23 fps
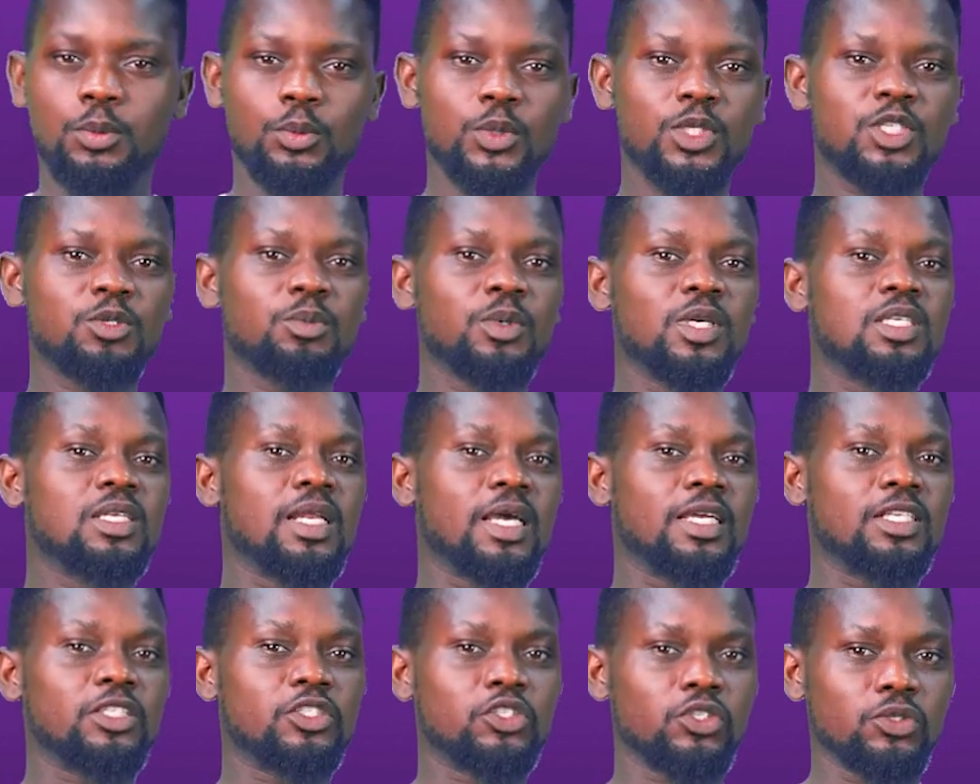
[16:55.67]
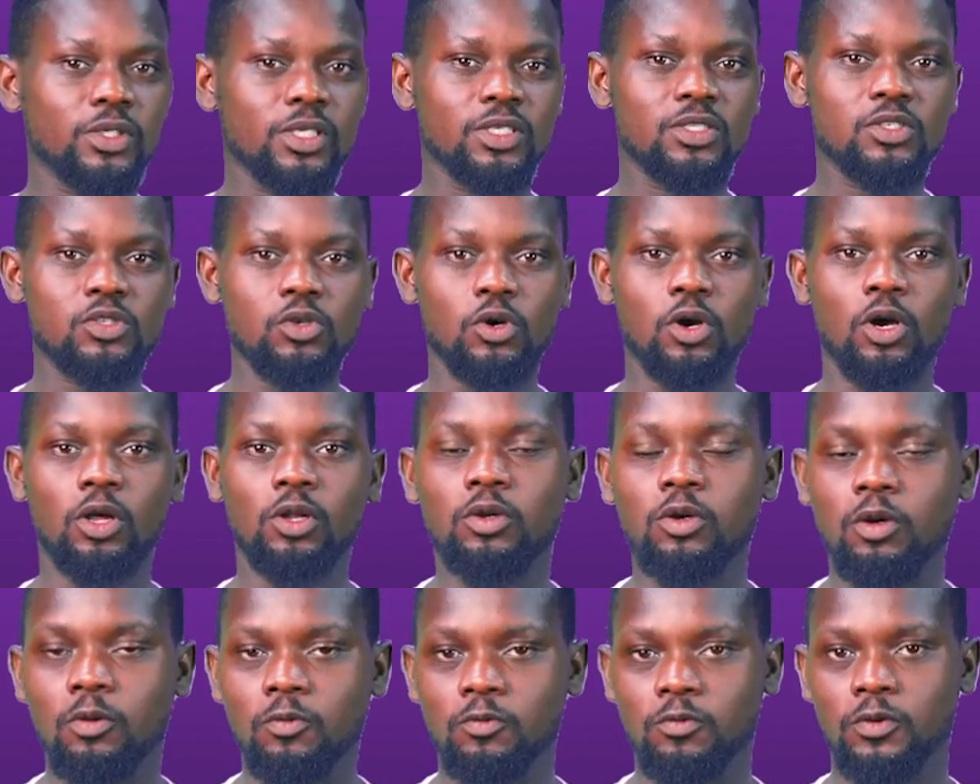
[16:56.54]
which made Nigerians
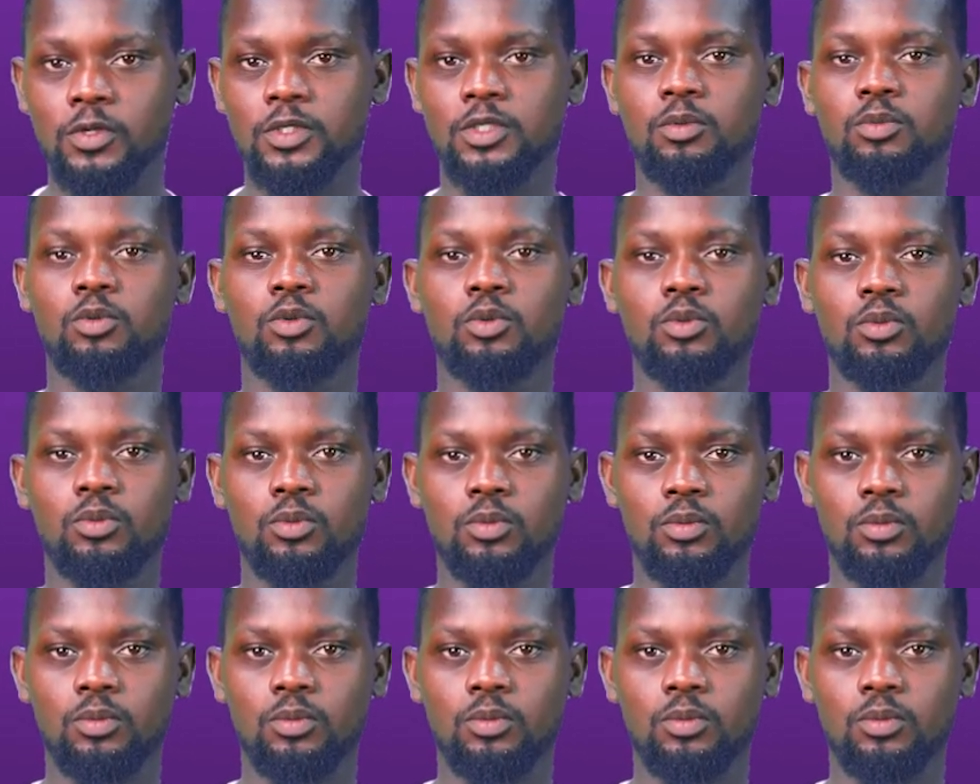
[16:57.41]
uncomfortable.